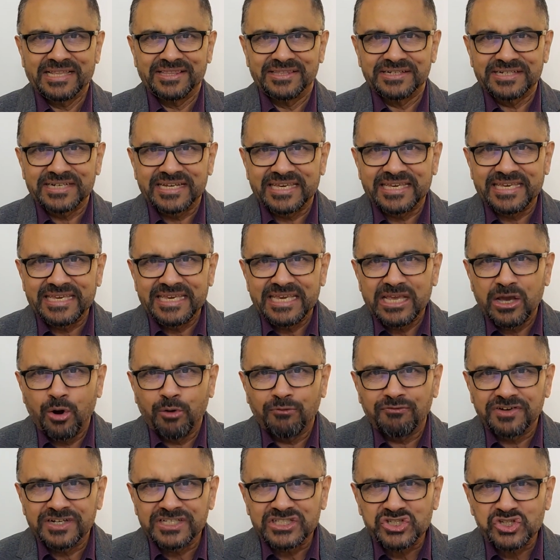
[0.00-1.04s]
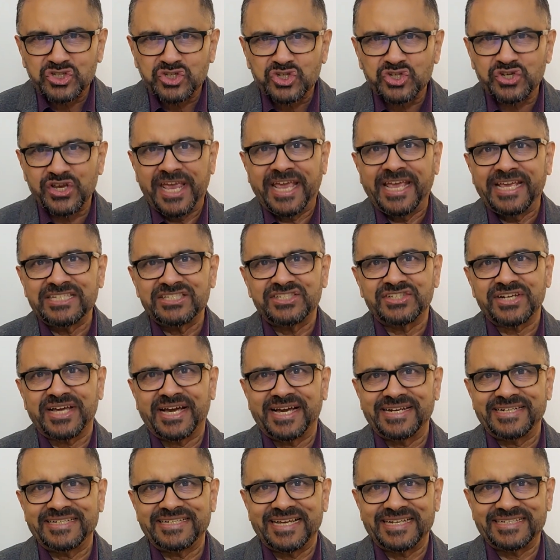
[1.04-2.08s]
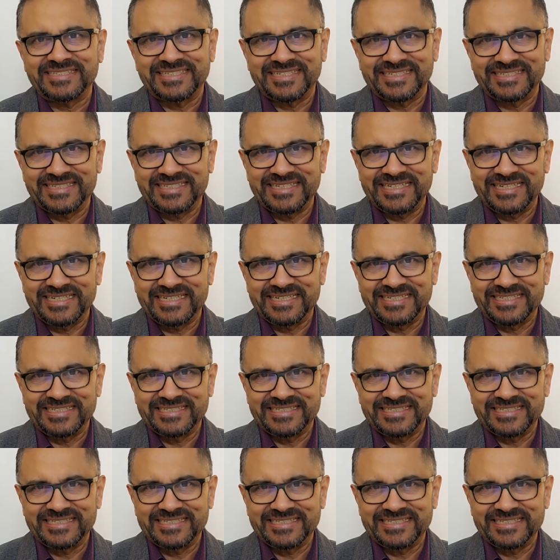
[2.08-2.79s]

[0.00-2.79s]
The key of a changed identity.